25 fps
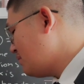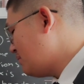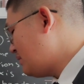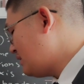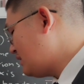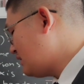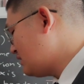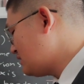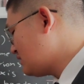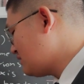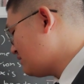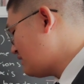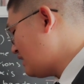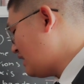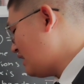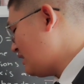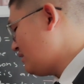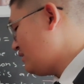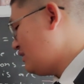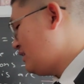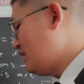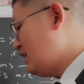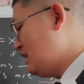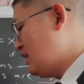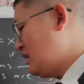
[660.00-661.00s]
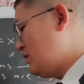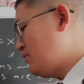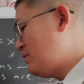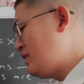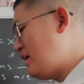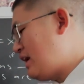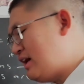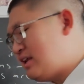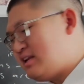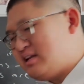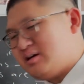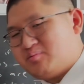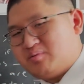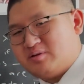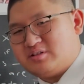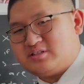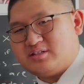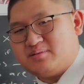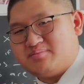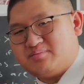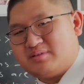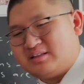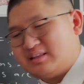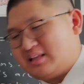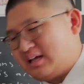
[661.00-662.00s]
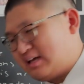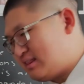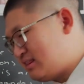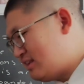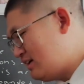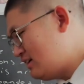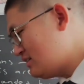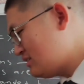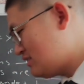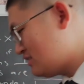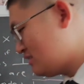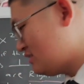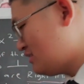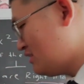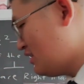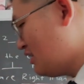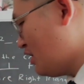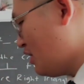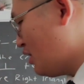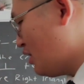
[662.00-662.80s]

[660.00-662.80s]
because of that, we end up with something like this,